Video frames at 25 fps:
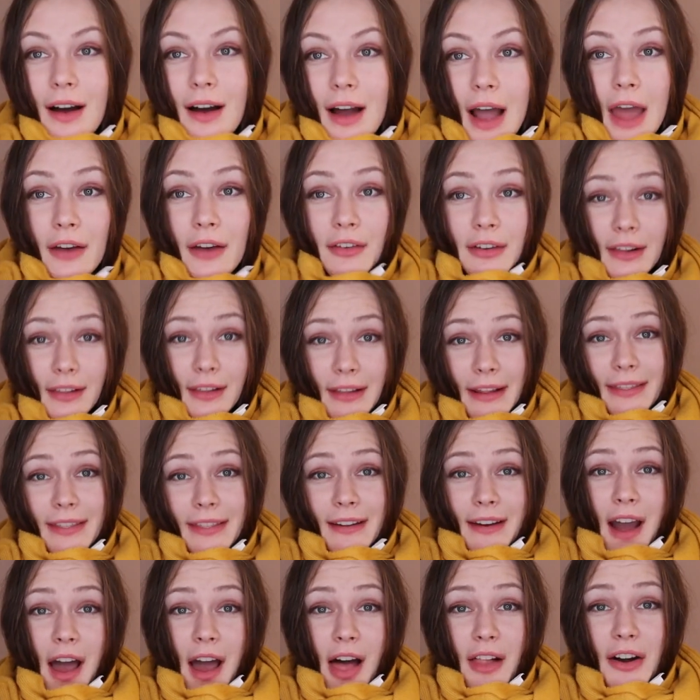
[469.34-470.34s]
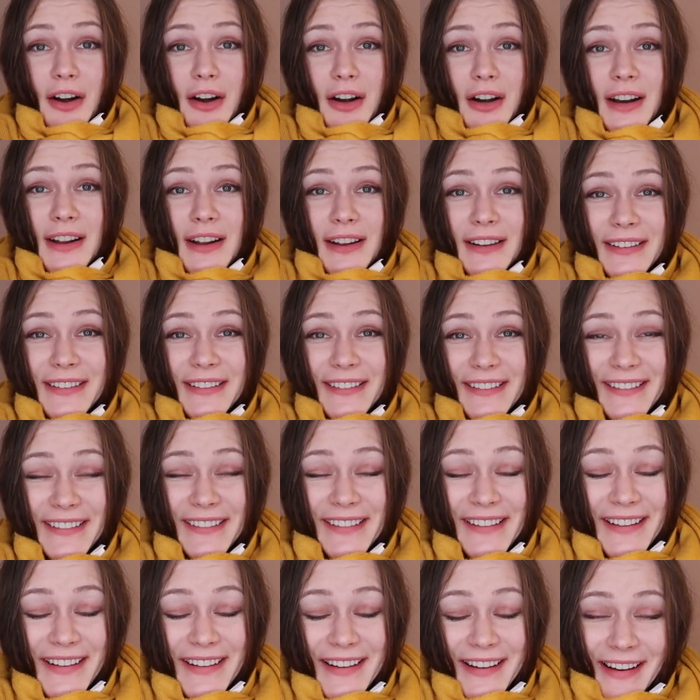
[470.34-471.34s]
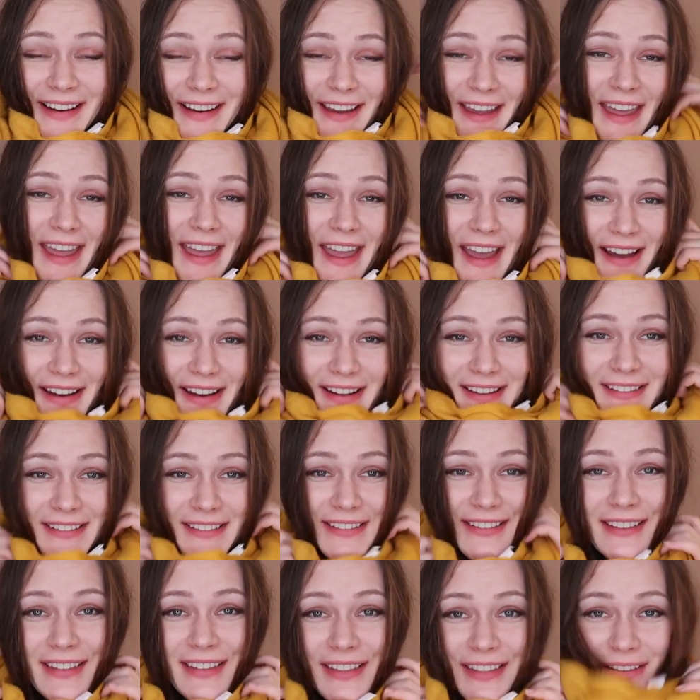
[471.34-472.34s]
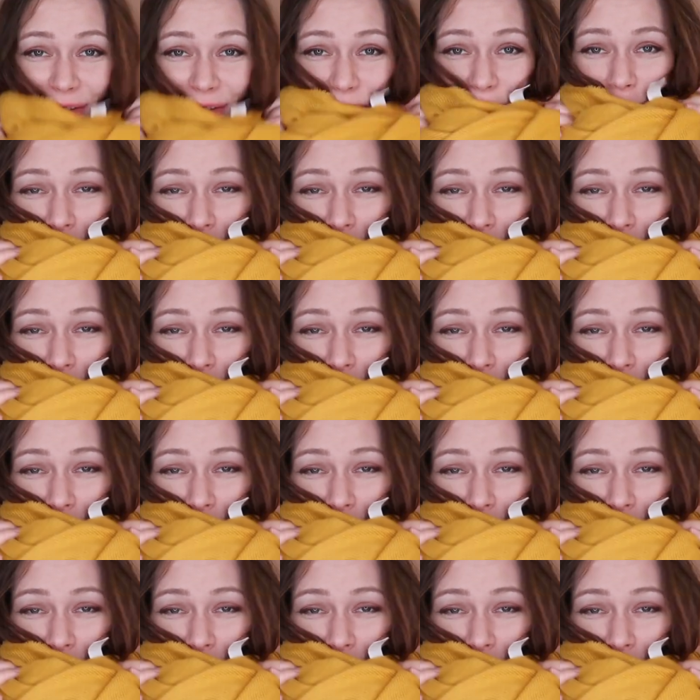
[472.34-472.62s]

I really like the color. And this